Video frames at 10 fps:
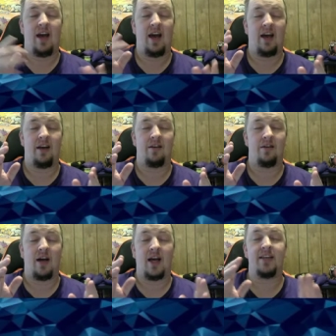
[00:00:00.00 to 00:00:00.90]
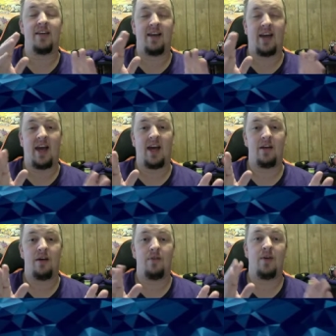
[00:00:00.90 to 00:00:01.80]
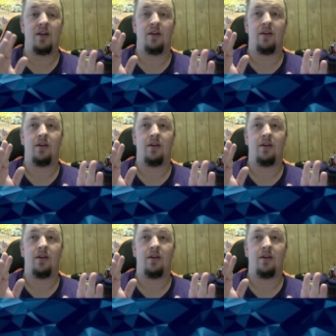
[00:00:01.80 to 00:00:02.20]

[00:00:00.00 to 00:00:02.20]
And I say can, but